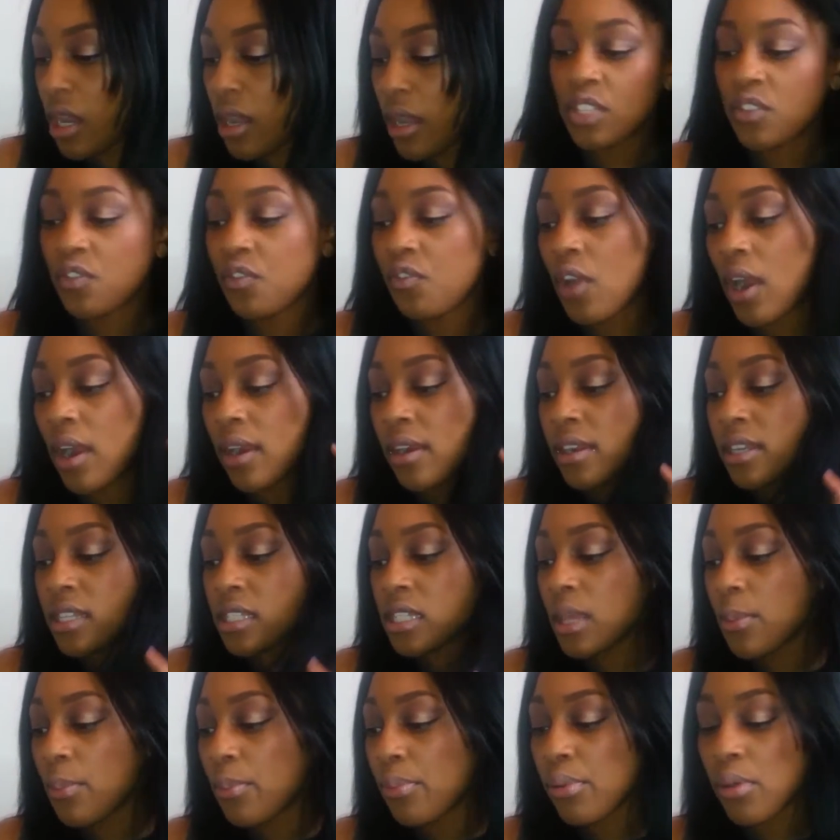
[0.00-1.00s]
As far as
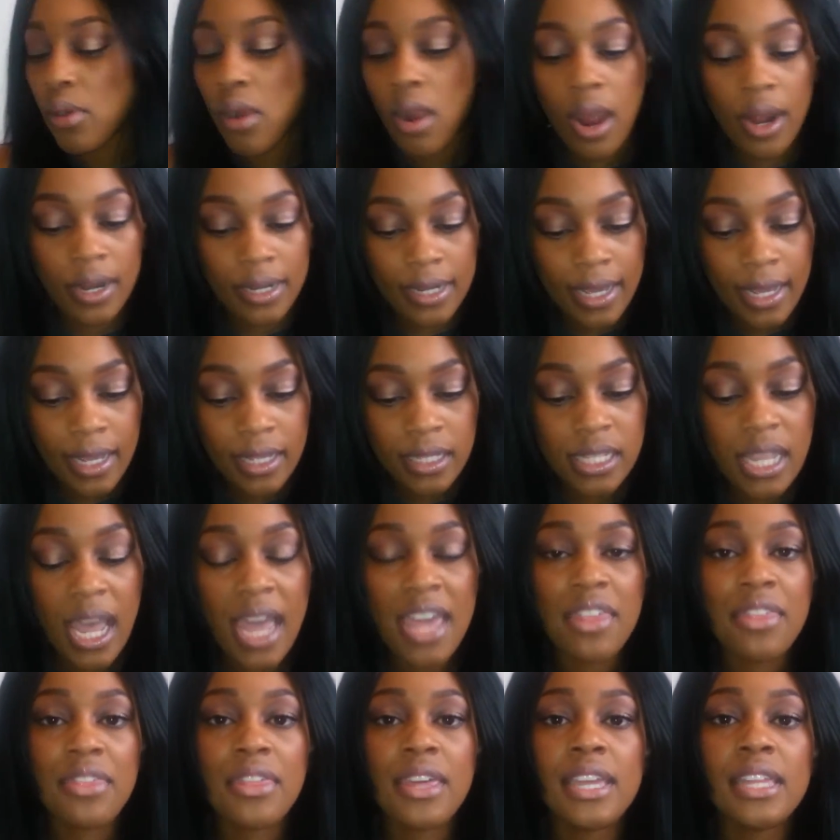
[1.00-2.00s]
the product, I
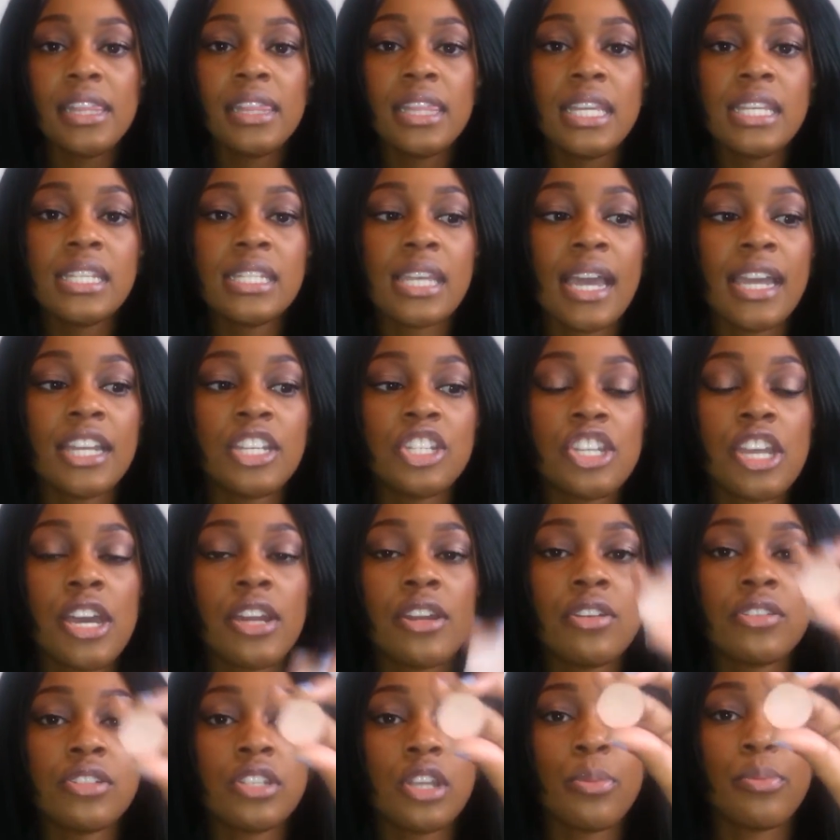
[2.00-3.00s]
think these
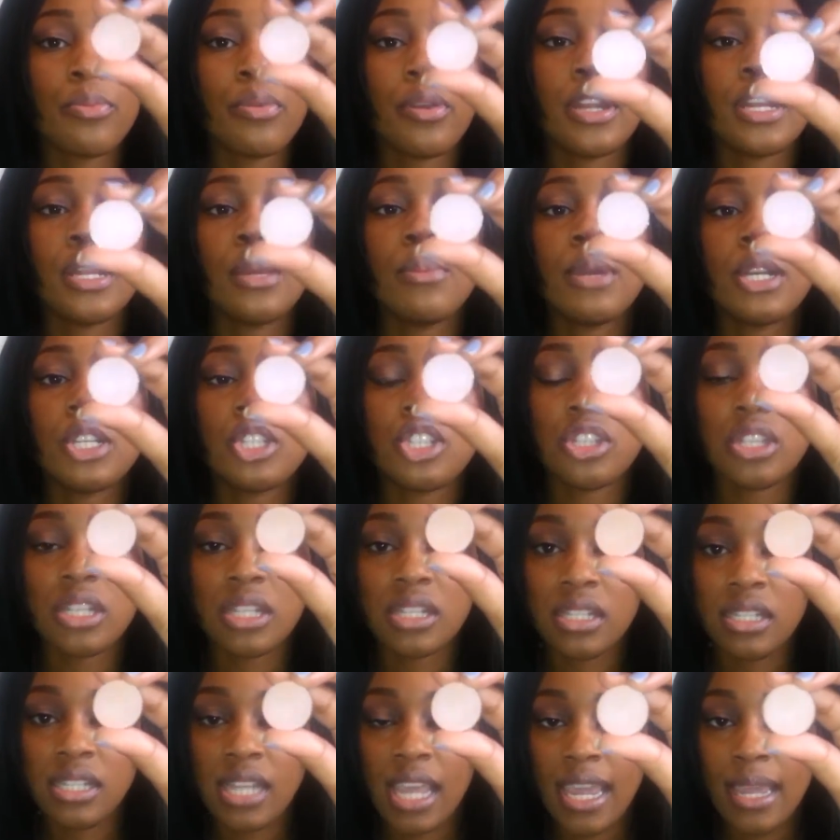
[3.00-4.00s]
eyeshadows are pretty much the
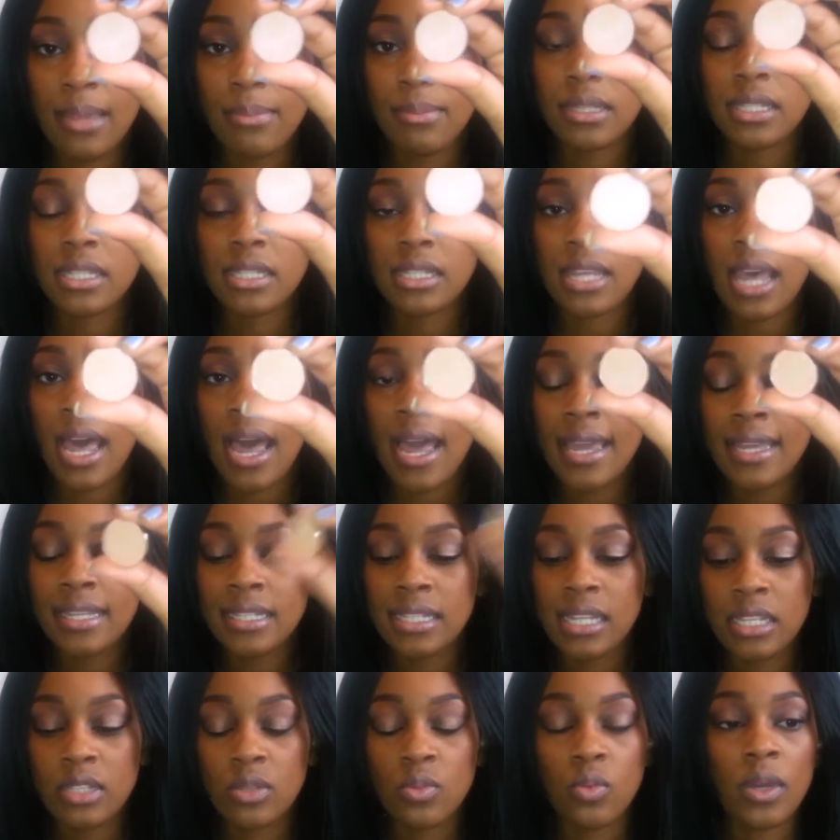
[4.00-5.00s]
same
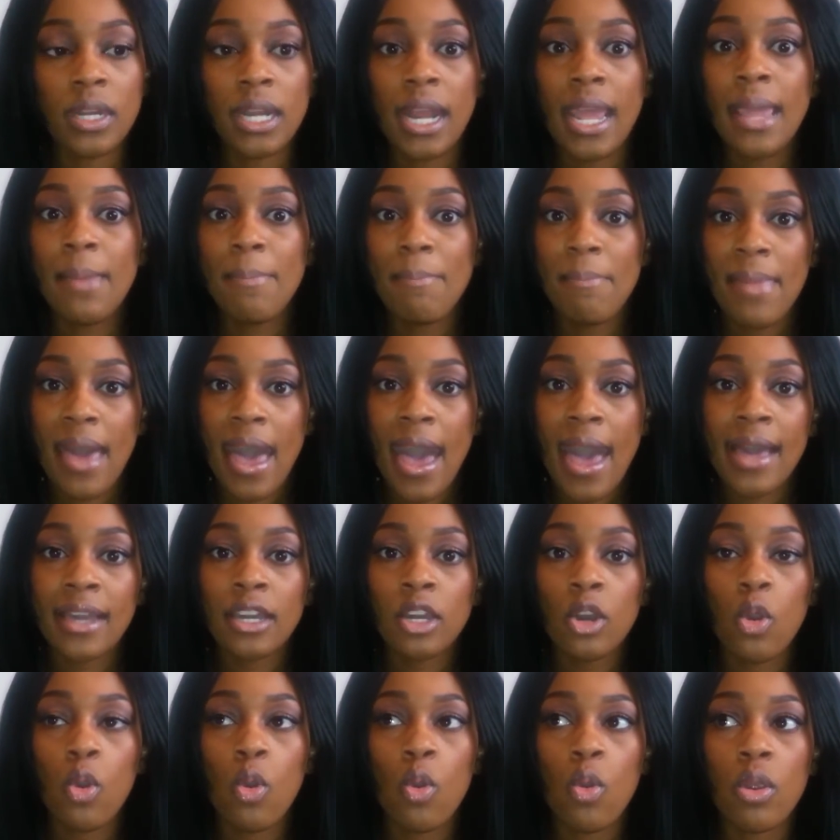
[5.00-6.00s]
size as what a
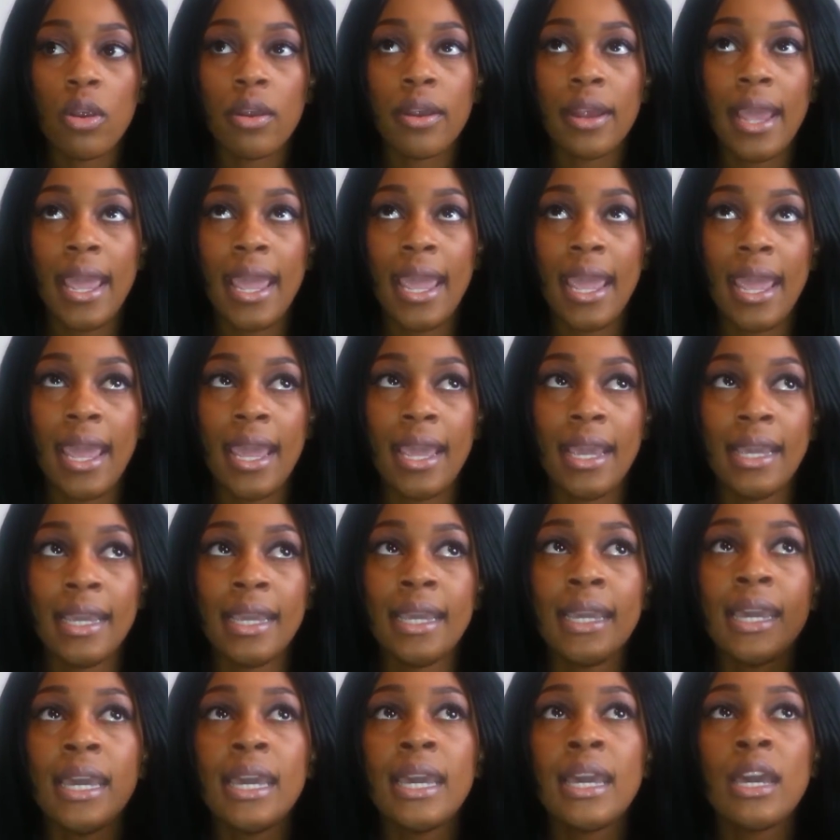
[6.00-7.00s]
MAC or a